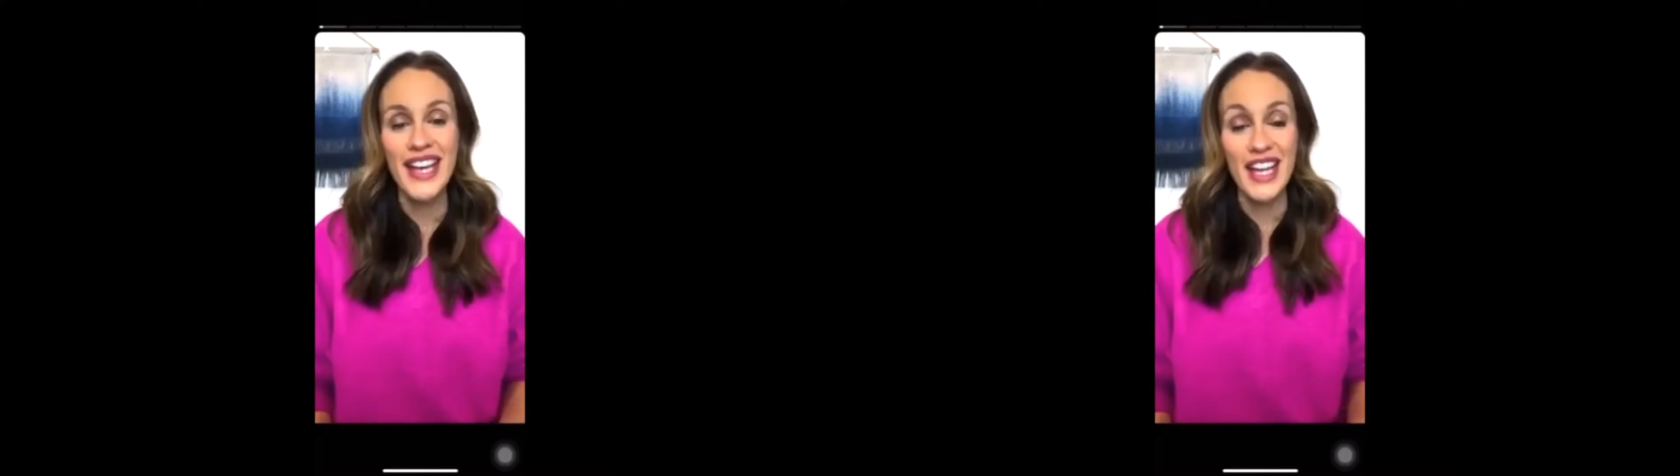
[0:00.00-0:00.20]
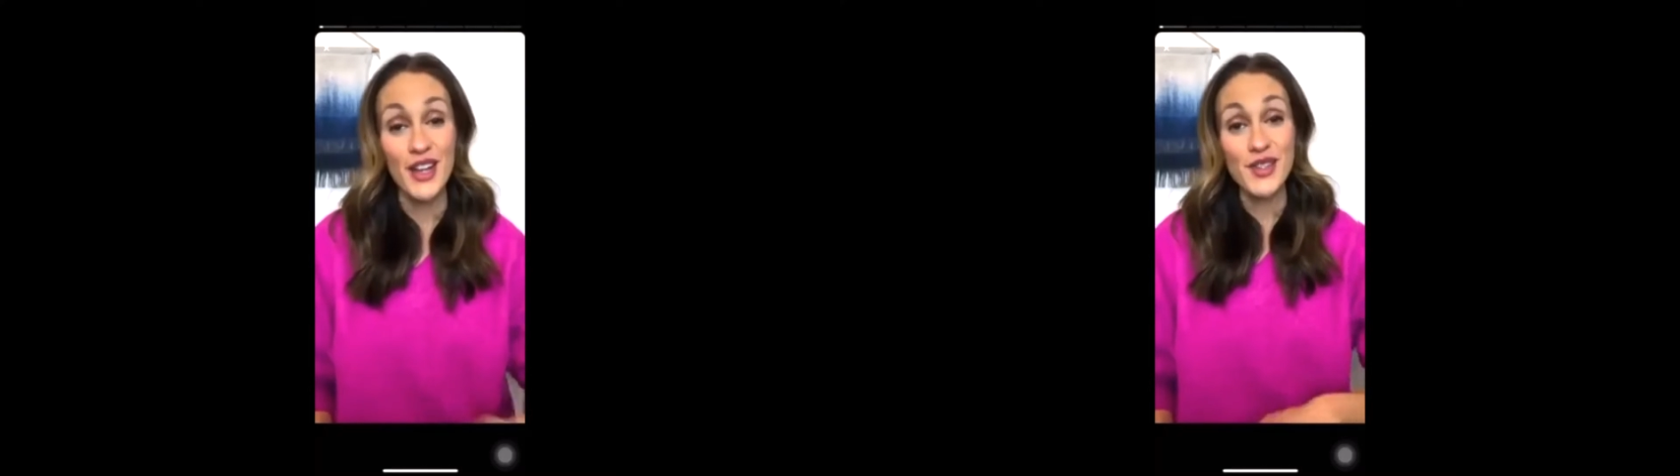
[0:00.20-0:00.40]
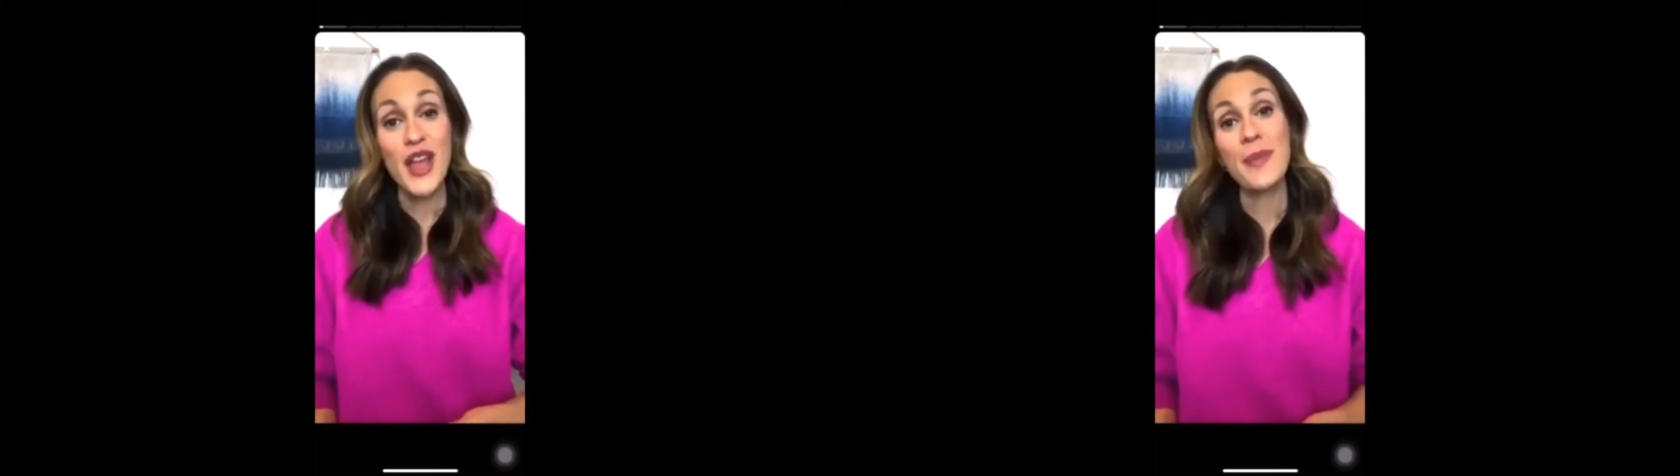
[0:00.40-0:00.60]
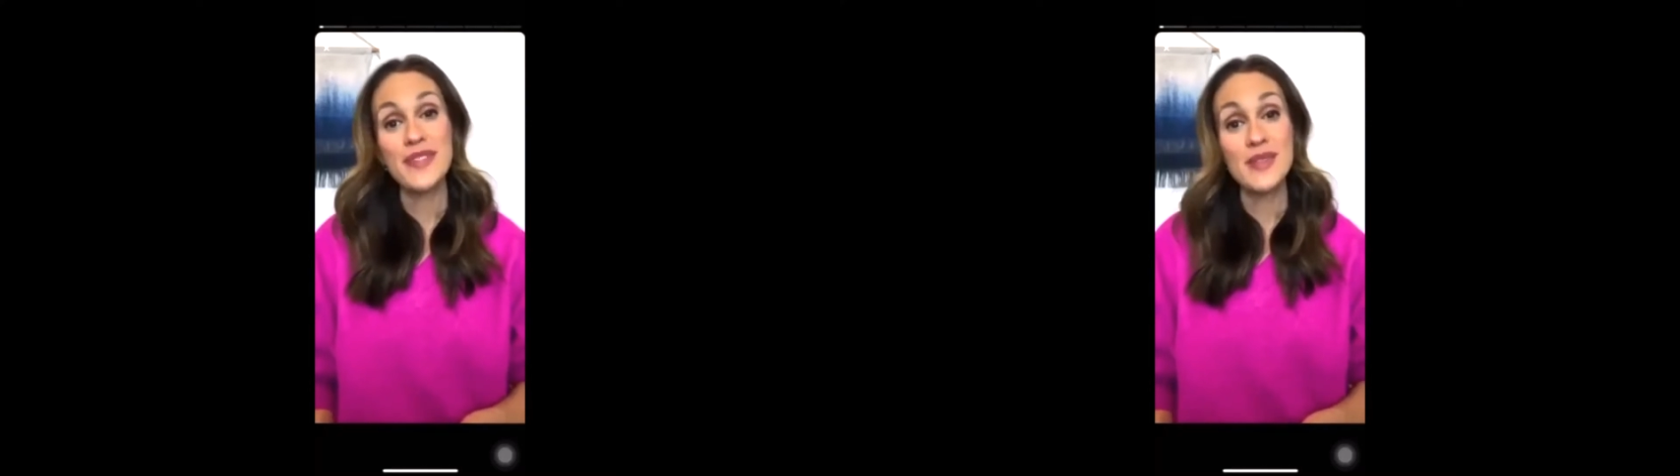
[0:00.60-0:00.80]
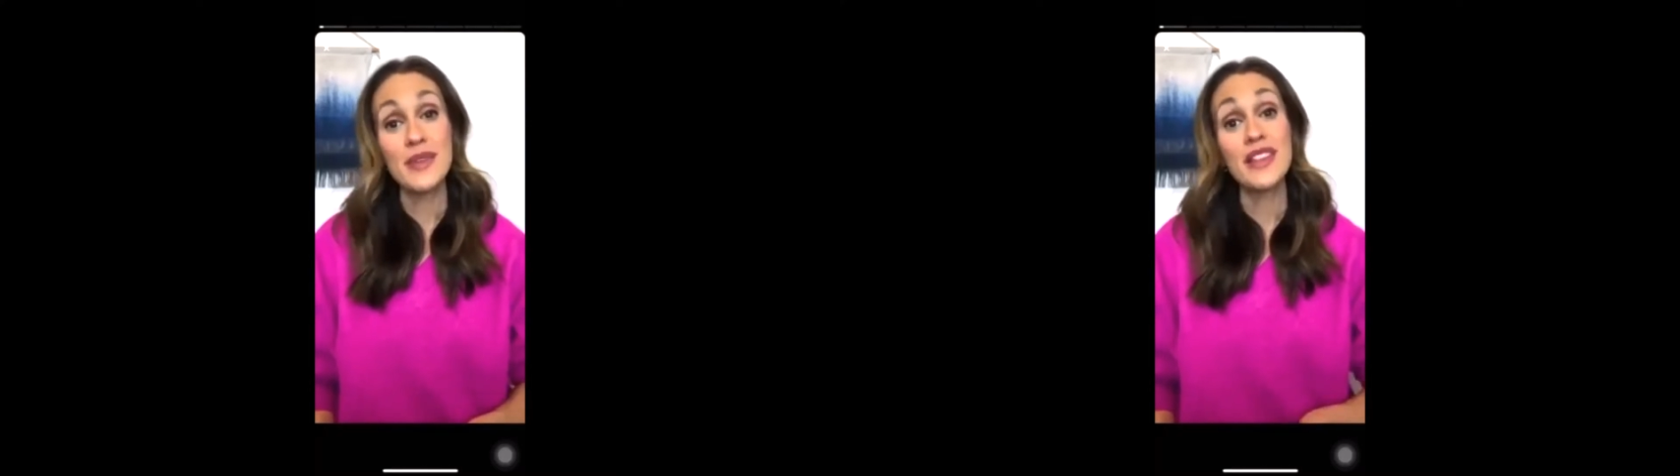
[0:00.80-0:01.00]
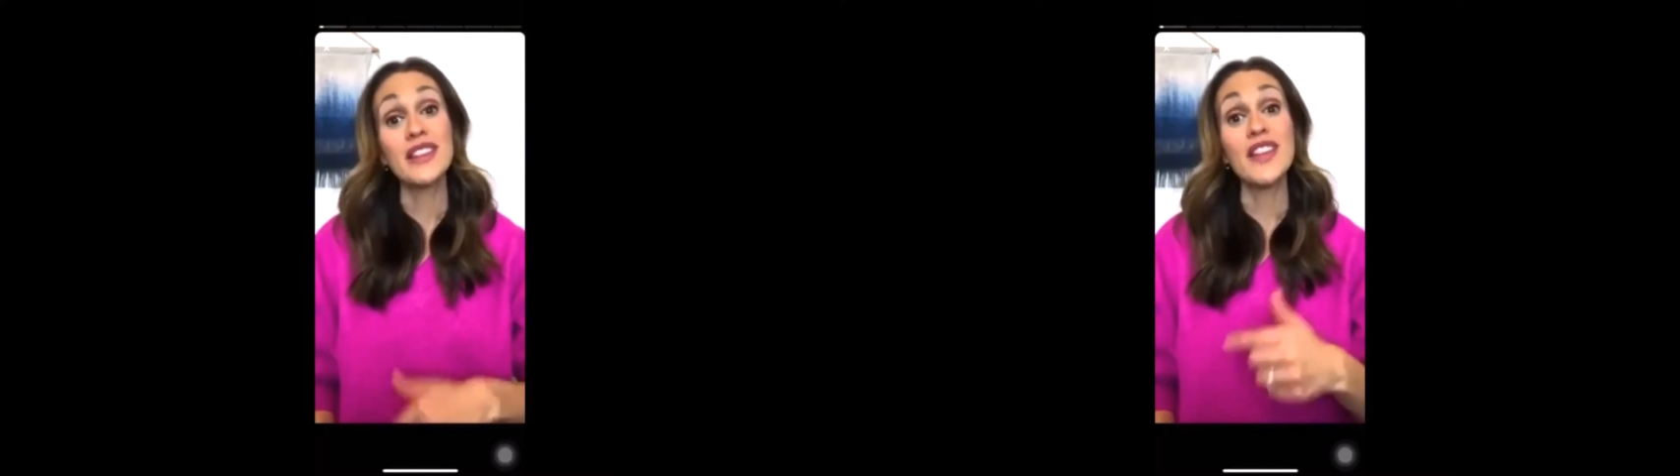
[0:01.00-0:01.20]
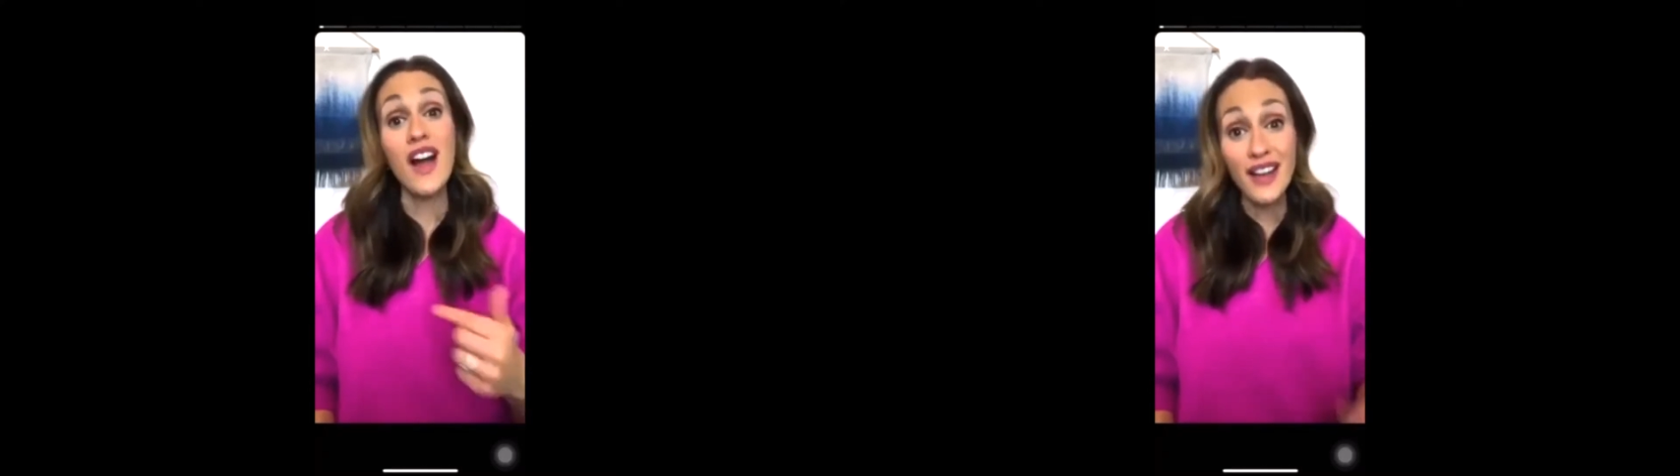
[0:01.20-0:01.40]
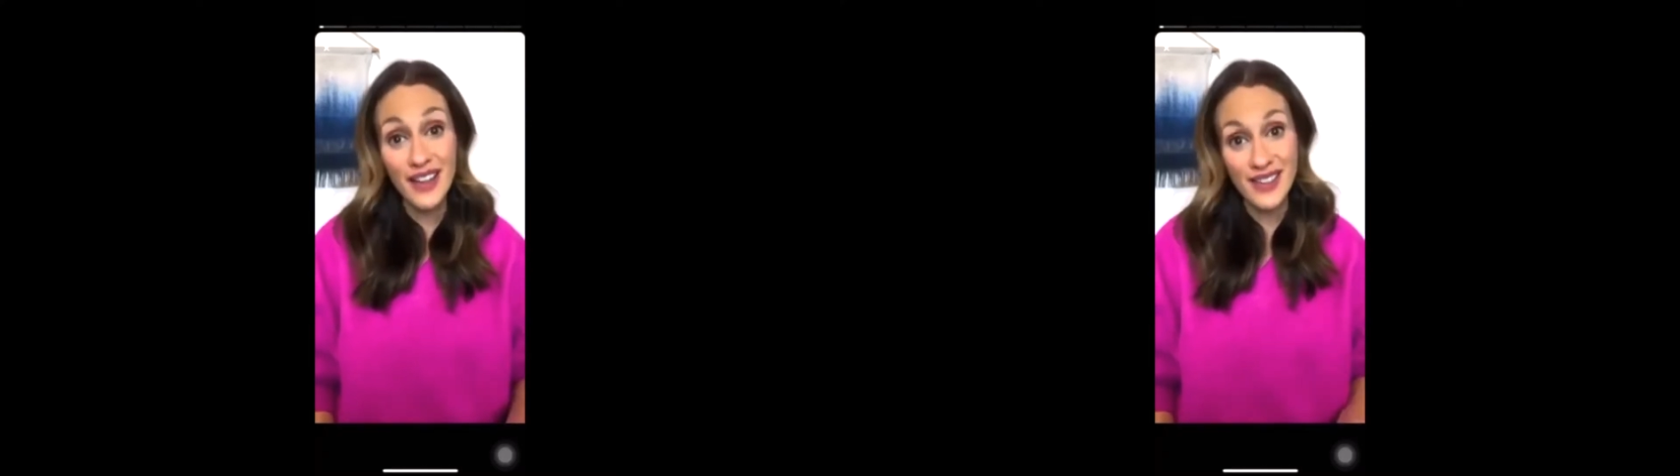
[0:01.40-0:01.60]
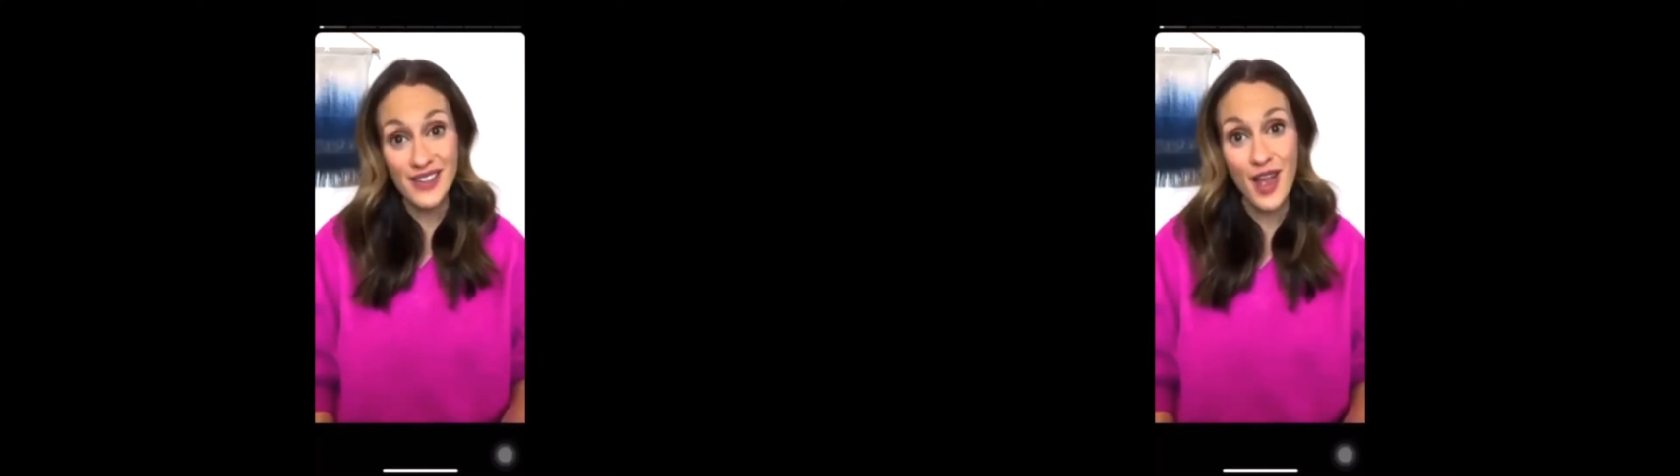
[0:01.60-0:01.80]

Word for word: It also happens to be the longest